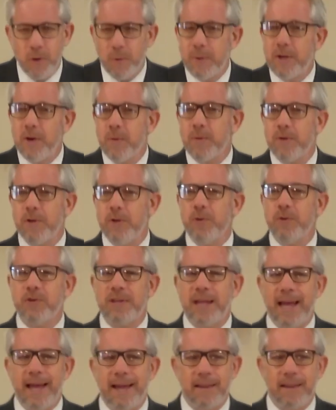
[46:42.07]
don't use
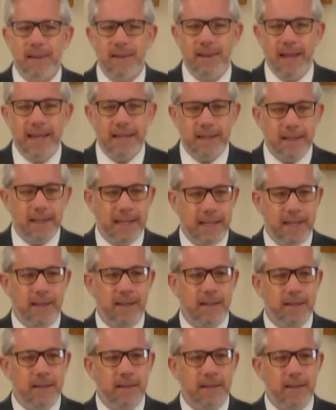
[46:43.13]
that lightly.
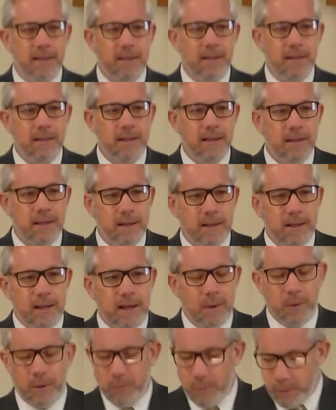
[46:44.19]

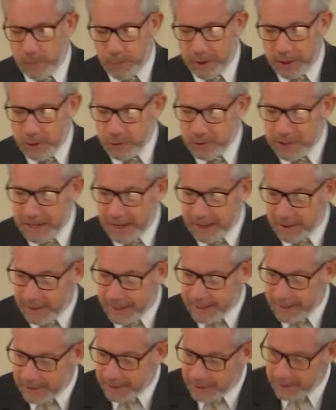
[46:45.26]
It was when we use that
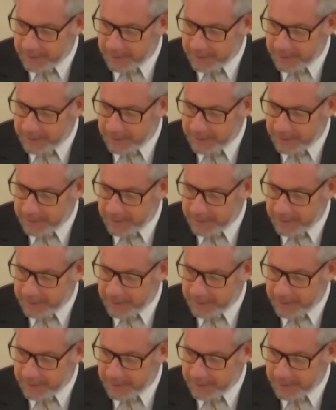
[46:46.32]
lightly,